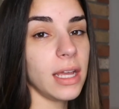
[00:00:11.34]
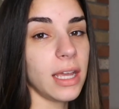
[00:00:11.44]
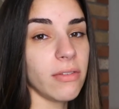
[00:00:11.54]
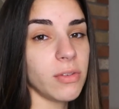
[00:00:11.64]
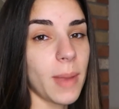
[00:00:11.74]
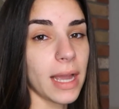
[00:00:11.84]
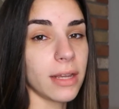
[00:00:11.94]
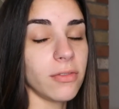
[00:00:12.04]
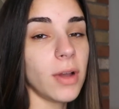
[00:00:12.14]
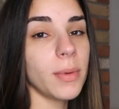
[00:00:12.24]
gift back
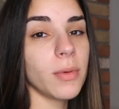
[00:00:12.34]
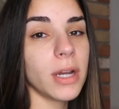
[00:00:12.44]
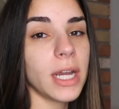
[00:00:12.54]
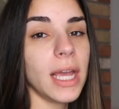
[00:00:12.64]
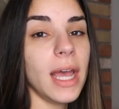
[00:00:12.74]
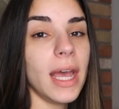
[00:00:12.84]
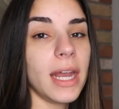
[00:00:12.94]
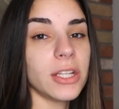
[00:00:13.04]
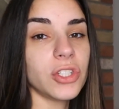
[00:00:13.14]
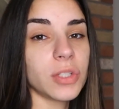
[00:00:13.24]
in February,
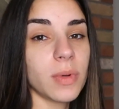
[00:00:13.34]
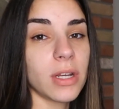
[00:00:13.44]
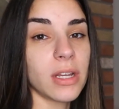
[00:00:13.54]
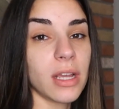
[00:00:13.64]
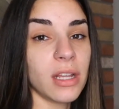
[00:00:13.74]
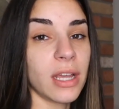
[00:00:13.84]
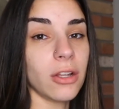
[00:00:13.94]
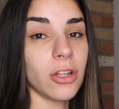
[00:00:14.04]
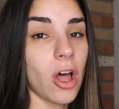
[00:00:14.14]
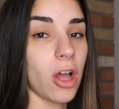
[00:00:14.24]
and it's just been like
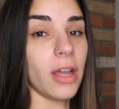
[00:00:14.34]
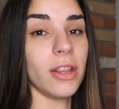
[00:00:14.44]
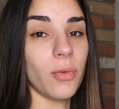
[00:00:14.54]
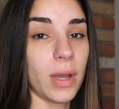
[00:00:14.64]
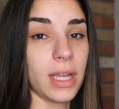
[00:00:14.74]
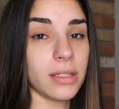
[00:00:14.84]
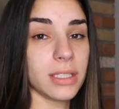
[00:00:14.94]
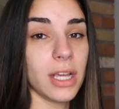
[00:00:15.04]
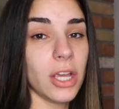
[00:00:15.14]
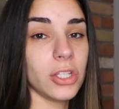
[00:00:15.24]
long in the
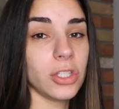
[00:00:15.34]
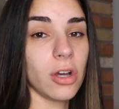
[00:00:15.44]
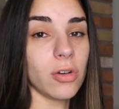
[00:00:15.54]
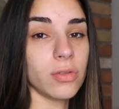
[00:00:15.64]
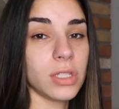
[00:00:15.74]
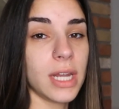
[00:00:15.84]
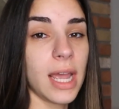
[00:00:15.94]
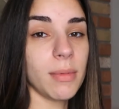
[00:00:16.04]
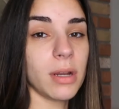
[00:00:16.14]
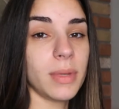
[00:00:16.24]
waits. So
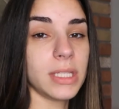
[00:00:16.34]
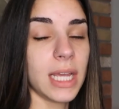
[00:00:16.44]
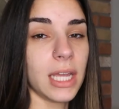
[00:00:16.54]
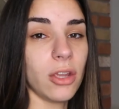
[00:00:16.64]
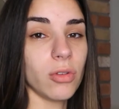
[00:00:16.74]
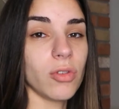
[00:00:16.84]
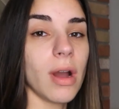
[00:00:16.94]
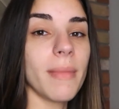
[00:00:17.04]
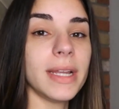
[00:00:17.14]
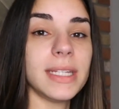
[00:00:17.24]
today I'm going to be taking you
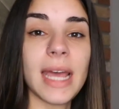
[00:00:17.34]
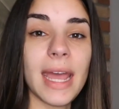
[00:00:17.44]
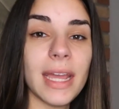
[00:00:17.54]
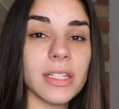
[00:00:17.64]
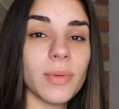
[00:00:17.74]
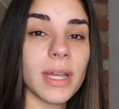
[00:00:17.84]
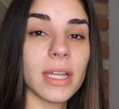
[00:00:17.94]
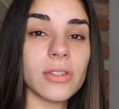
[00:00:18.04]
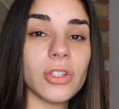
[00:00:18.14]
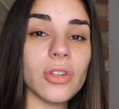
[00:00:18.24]
throughout my day until we
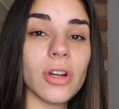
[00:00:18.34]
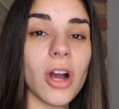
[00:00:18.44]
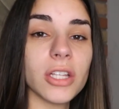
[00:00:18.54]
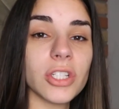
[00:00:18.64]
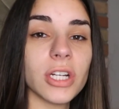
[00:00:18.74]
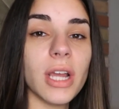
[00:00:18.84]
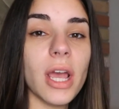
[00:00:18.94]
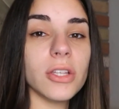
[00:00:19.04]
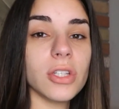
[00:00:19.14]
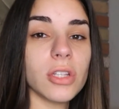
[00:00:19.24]
get to the concert.
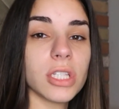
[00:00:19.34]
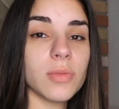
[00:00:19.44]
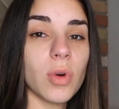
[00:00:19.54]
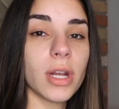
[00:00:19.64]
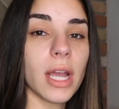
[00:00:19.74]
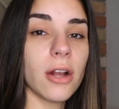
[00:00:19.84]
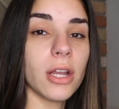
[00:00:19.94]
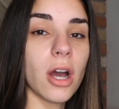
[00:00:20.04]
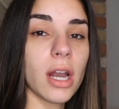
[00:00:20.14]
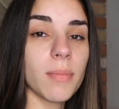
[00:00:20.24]
So this morning I
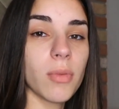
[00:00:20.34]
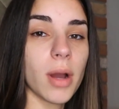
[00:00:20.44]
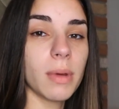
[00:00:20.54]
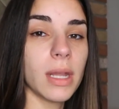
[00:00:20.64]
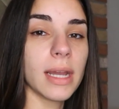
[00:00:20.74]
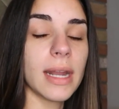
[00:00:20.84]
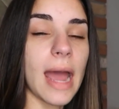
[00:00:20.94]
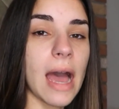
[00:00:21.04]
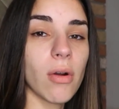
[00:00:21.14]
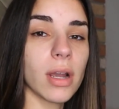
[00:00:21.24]
already got up probably like an
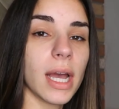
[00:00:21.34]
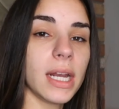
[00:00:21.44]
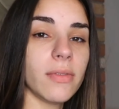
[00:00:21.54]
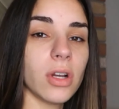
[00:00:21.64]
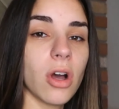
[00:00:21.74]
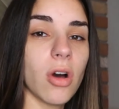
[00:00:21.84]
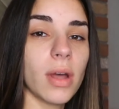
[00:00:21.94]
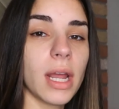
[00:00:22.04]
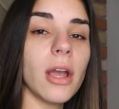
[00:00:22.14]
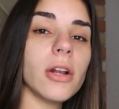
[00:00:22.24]
hour kind of ago,
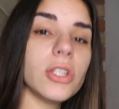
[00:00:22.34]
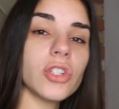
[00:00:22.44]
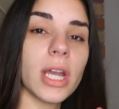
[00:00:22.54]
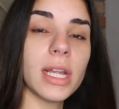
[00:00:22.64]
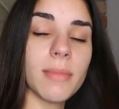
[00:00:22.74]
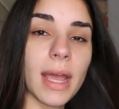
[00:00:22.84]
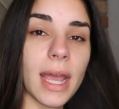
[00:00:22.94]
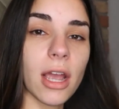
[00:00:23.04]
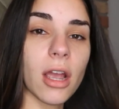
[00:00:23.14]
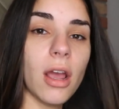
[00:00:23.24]
and I already straightened my
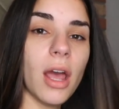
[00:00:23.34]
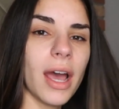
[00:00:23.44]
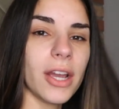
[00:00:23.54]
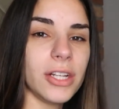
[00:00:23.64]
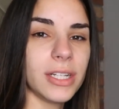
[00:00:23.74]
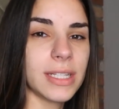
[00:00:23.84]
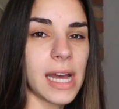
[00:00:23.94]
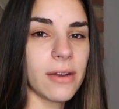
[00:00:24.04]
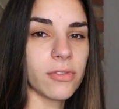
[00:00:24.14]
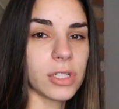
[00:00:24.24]
hair. I couldn't
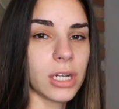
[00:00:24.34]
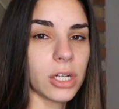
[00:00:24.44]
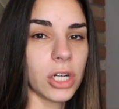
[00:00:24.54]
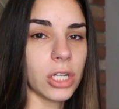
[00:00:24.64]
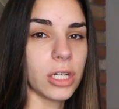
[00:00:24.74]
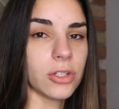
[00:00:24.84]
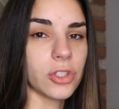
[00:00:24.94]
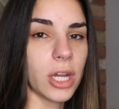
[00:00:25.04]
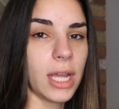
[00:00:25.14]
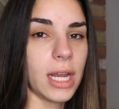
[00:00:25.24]
decide if I was going to curl it or
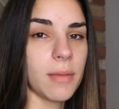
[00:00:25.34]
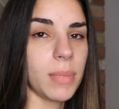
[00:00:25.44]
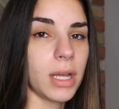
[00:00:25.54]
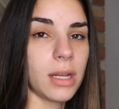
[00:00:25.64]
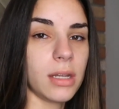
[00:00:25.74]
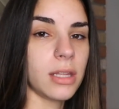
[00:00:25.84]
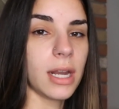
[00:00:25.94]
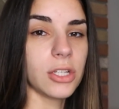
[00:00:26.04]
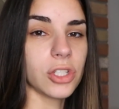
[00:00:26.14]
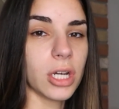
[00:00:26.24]
straighten it, but
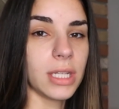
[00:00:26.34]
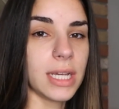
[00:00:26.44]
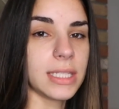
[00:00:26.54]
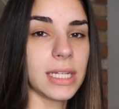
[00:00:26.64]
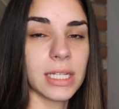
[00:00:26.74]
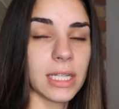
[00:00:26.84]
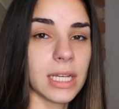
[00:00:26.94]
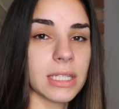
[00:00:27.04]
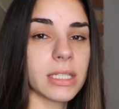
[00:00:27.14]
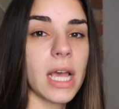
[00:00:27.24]
then I just got lazy and did
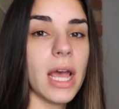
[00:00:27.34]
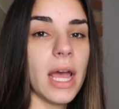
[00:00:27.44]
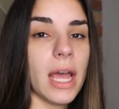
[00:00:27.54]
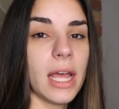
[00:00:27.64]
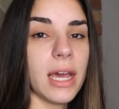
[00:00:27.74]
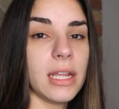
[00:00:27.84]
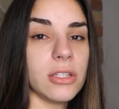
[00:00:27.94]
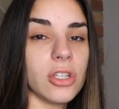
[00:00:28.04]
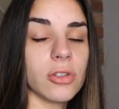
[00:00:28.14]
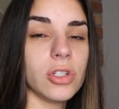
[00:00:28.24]
this.
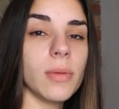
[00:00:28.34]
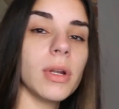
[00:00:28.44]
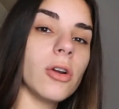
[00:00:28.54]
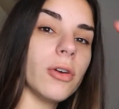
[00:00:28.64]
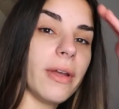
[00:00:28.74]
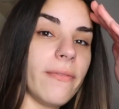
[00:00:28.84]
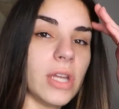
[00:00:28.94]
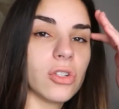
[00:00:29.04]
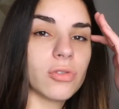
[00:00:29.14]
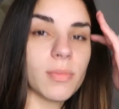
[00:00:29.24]
And so soon I'm going to go get
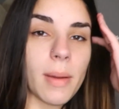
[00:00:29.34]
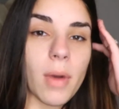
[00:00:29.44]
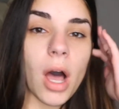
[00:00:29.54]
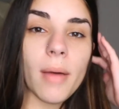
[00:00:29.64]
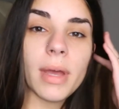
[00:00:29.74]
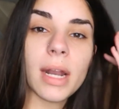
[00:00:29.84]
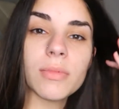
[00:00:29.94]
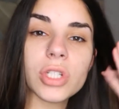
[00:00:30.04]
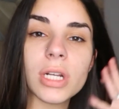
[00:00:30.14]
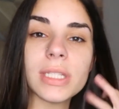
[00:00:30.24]
facials with my mom, and I'm
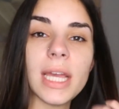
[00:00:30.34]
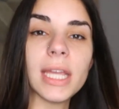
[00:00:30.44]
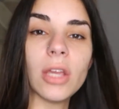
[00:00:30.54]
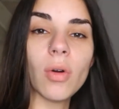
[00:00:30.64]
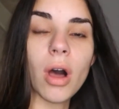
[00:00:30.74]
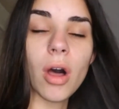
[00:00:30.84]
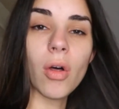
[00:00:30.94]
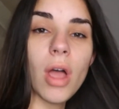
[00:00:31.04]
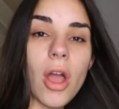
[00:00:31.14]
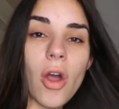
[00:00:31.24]
just going to take you
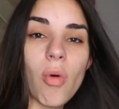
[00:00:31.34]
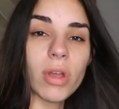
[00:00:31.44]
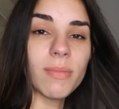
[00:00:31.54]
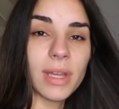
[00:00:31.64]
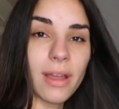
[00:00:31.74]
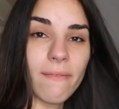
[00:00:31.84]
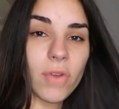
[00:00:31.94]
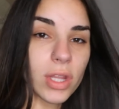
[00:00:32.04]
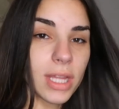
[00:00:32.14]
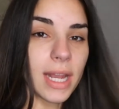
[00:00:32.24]
all with me
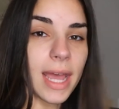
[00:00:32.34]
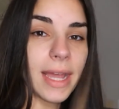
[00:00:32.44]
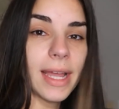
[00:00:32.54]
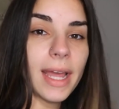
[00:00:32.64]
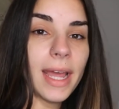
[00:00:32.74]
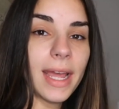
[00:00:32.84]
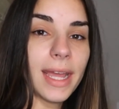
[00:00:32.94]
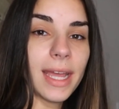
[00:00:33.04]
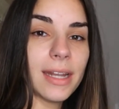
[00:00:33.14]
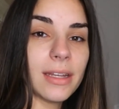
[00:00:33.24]
for the day,
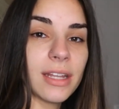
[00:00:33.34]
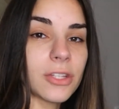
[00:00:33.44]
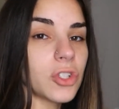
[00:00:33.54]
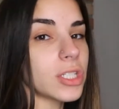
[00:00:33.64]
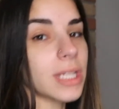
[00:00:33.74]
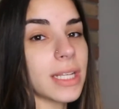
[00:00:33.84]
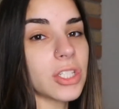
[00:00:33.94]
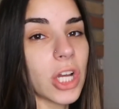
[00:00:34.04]
and let's just get